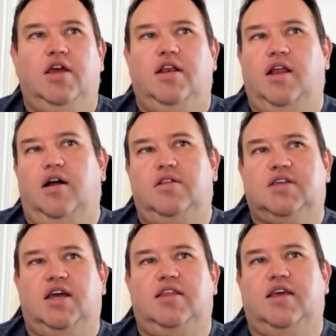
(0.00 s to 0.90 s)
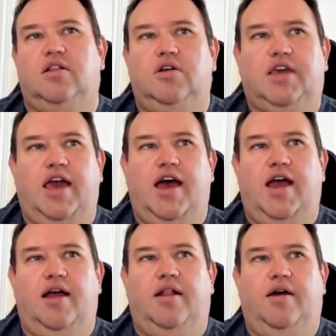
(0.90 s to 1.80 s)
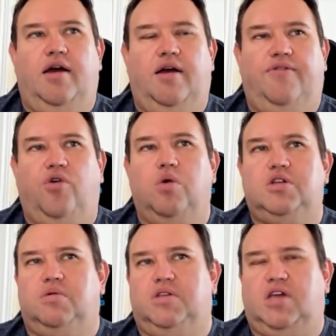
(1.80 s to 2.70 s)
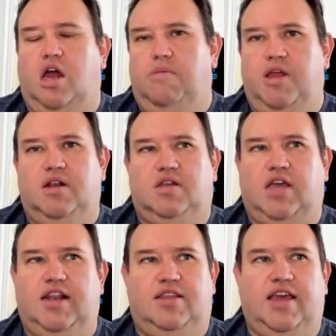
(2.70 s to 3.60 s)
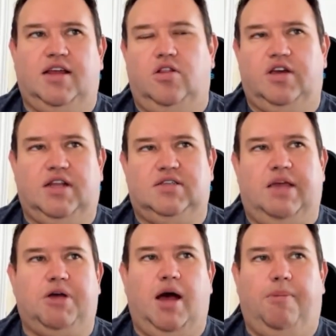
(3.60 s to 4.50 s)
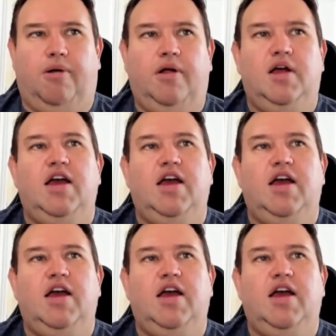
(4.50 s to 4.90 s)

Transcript: Now let's kind of take a look at forward to retirement, kind of taking a look at the same couple.